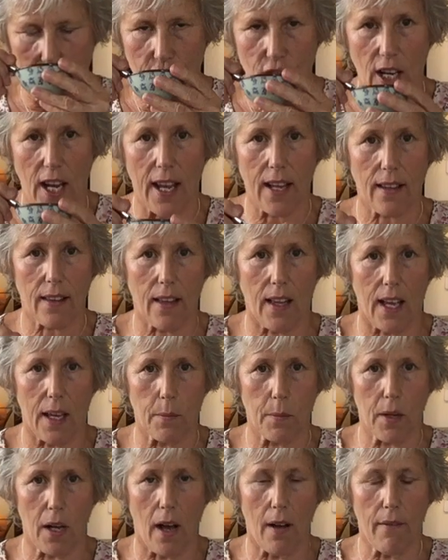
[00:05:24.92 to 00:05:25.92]
Check that
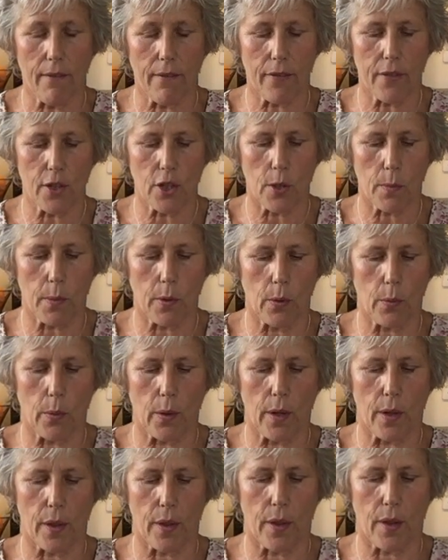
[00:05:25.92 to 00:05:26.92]
I'm comfortable
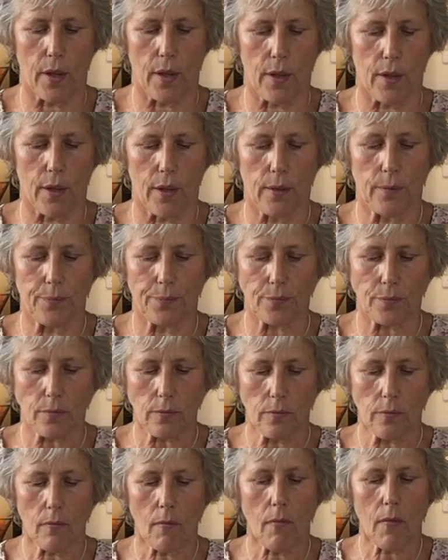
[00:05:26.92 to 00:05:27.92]
with the
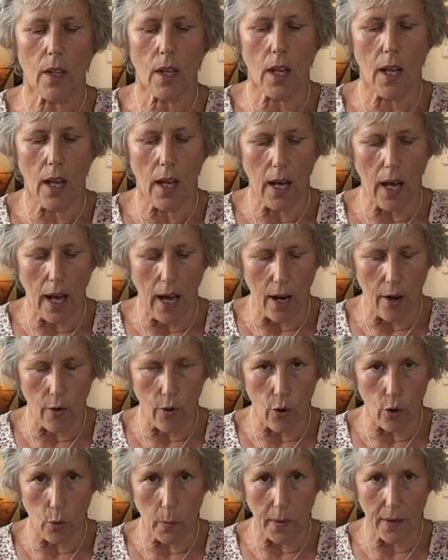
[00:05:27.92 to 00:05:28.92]

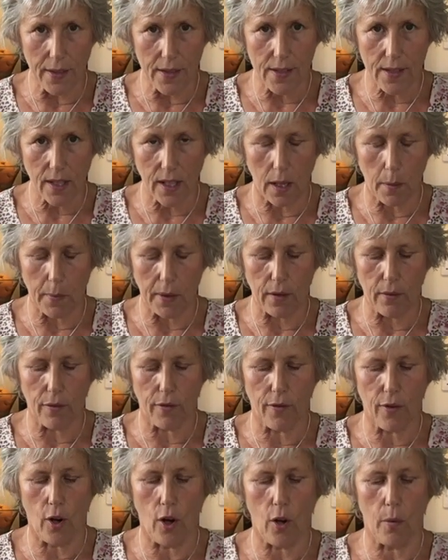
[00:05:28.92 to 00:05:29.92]
aroma that's coming
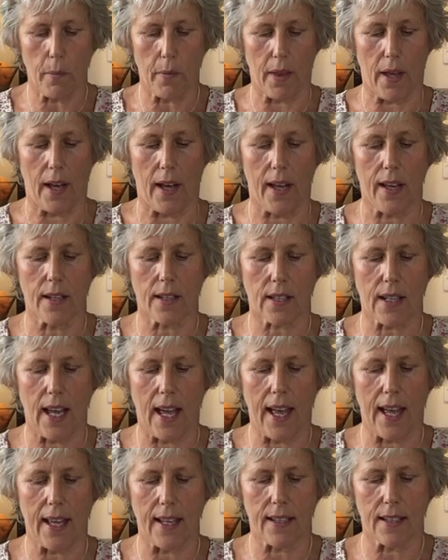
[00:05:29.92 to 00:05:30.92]
from that.
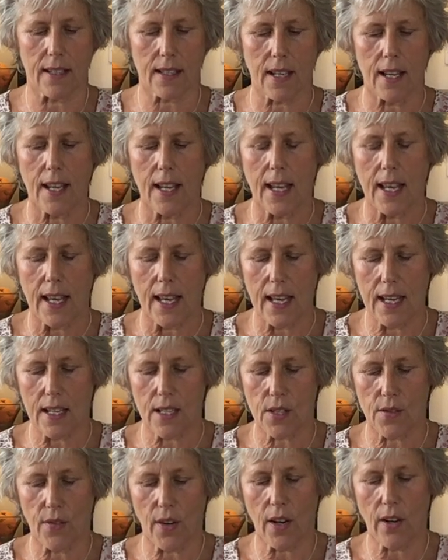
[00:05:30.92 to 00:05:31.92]
And
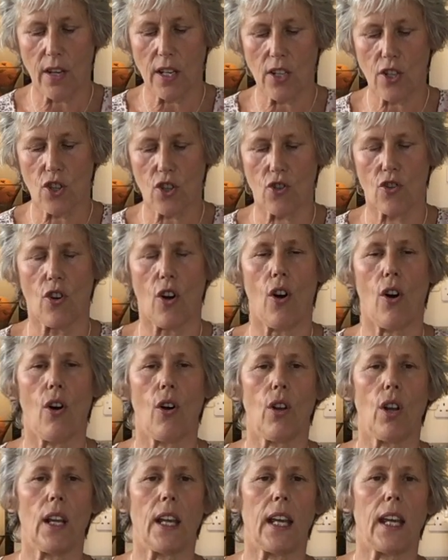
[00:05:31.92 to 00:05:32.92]
it's very
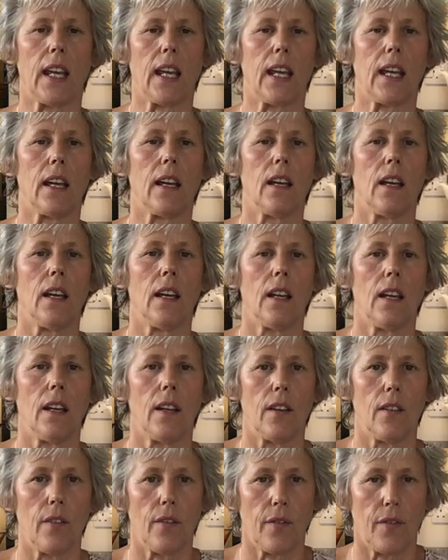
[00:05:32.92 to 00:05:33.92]
strongly
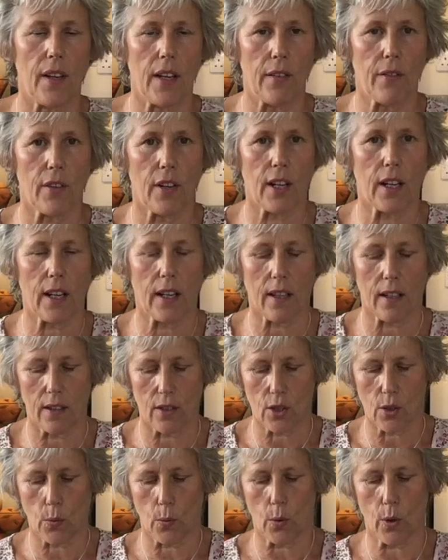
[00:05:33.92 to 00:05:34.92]
favouring
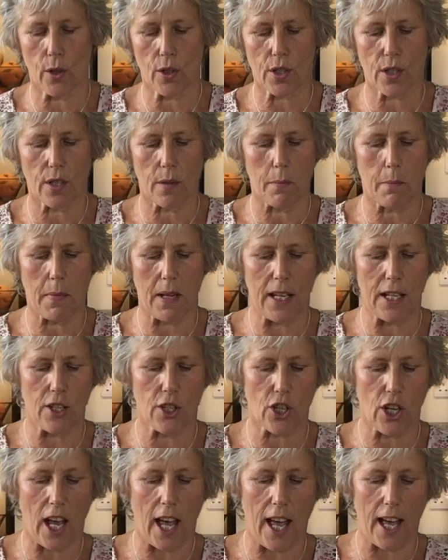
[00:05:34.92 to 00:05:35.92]
towards the Mei
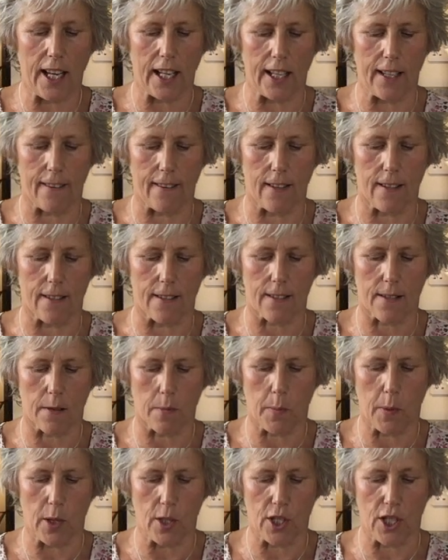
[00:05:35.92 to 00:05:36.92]
Chang in this
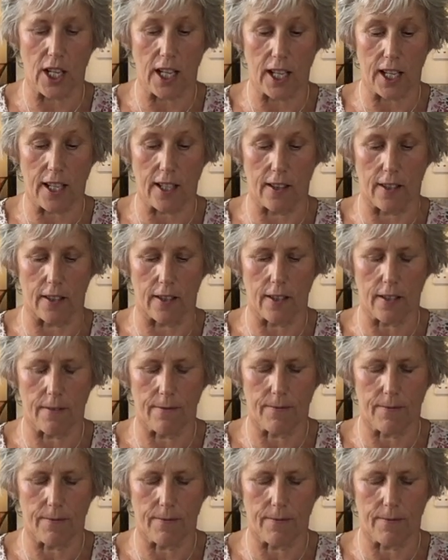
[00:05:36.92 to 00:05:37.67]
particular